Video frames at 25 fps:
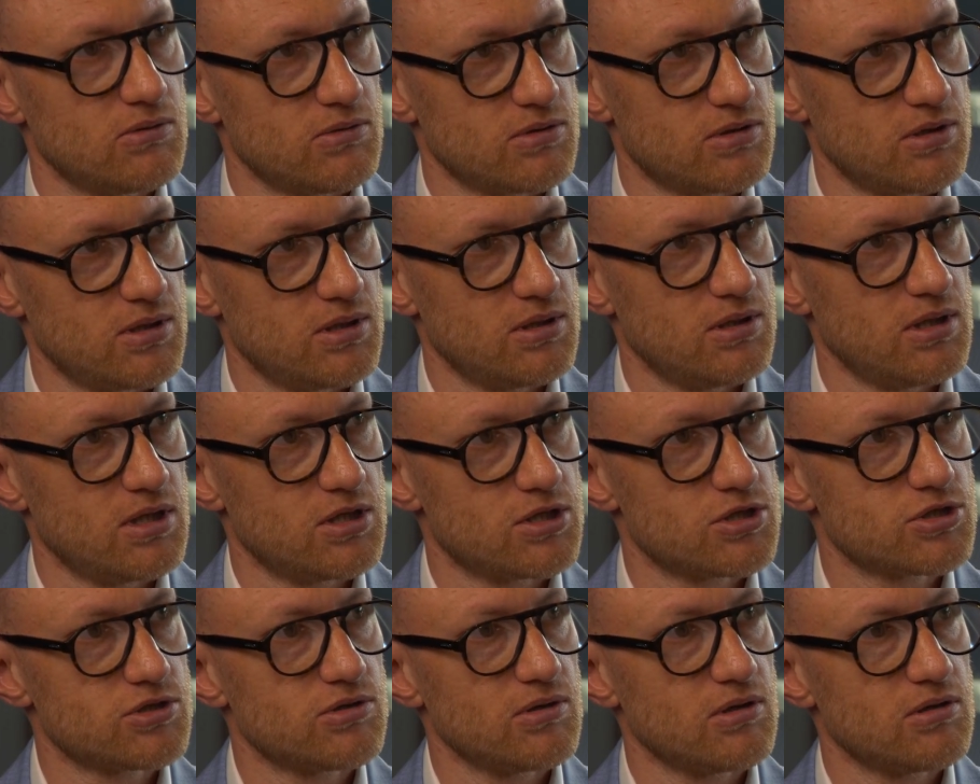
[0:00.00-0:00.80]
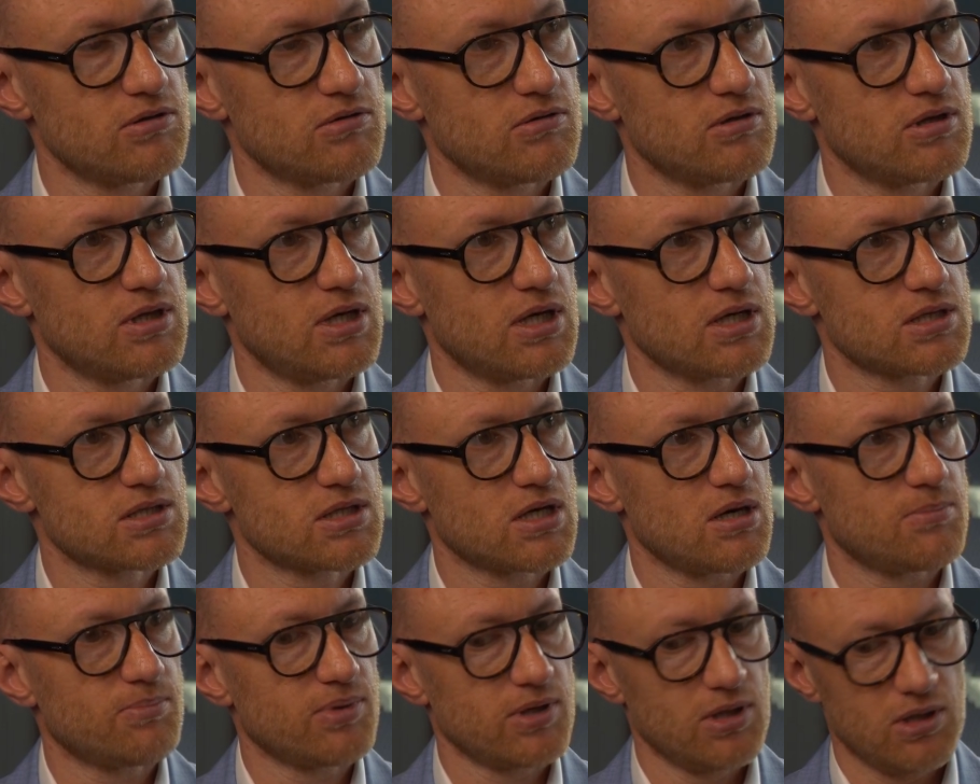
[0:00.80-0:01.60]
within the industry within the next
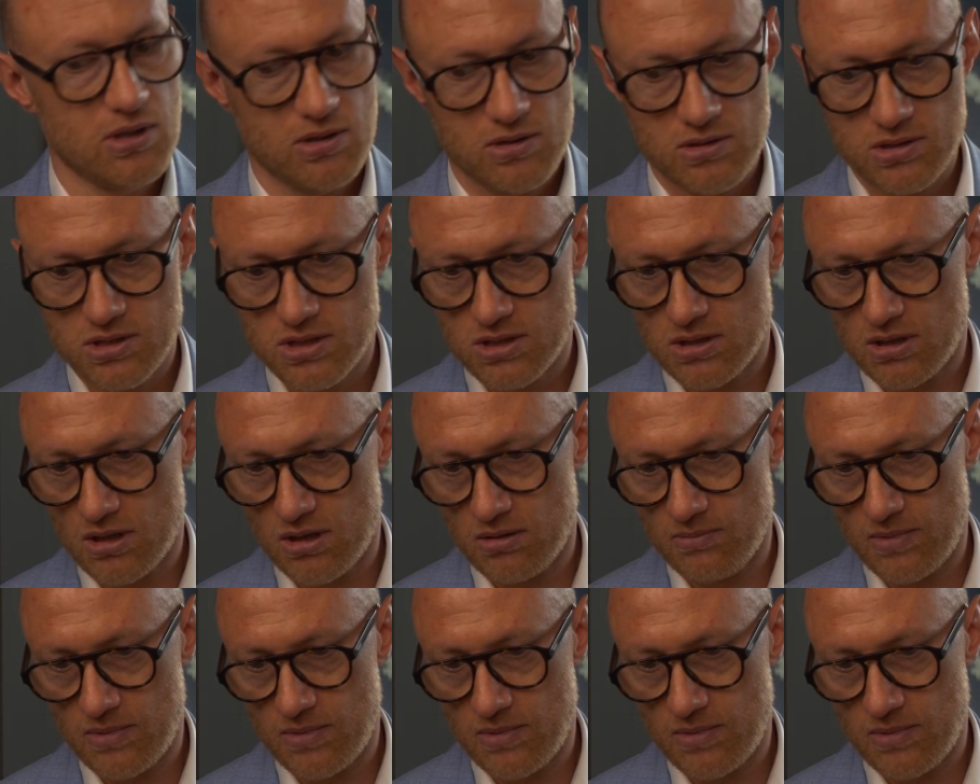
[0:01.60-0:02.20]
couple of years.